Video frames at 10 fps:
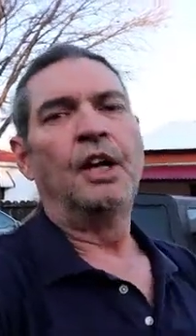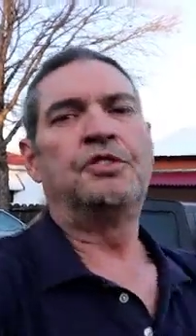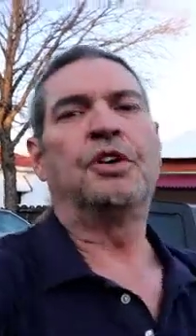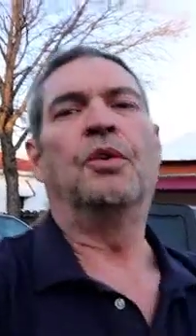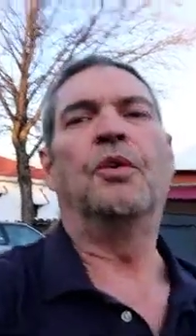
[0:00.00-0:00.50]

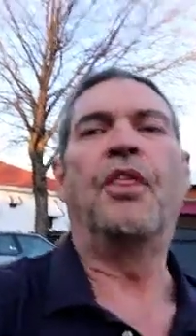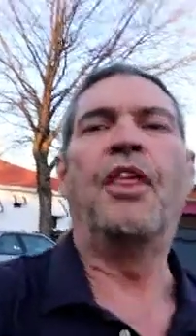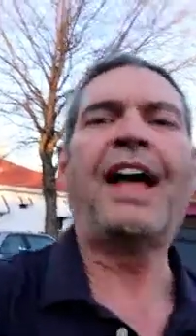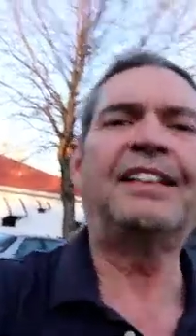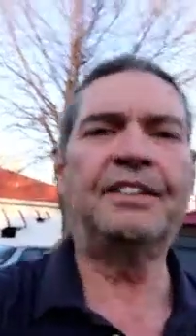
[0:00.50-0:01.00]
So
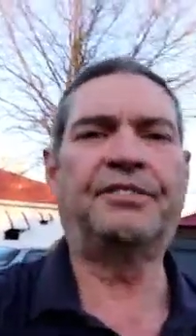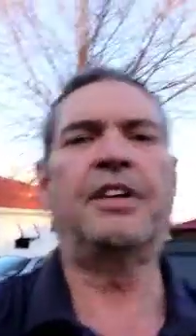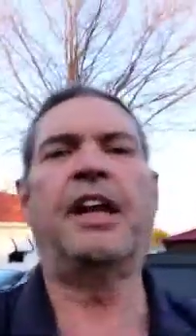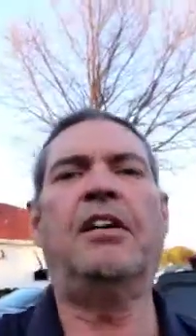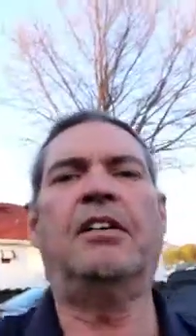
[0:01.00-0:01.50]
that's it for
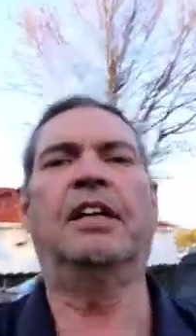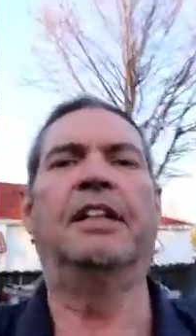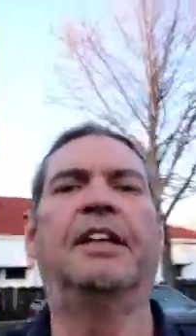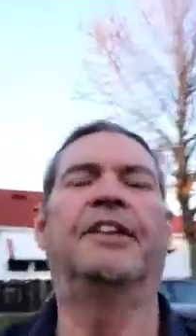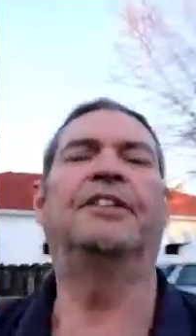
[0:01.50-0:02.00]
now.
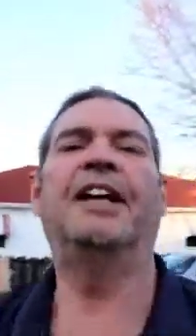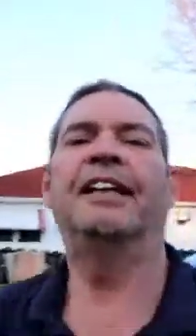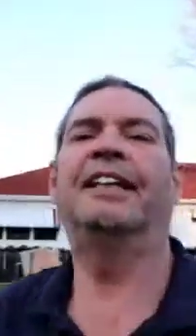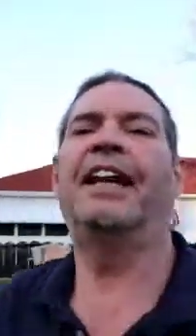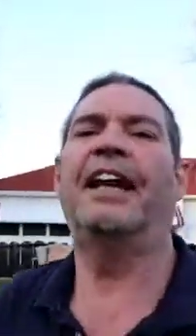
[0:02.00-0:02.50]
Another day
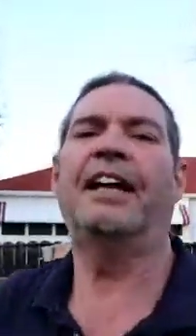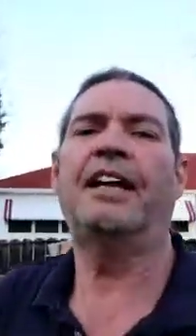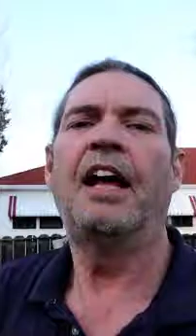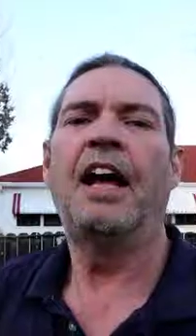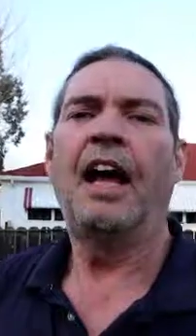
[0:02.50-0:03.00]
in the can.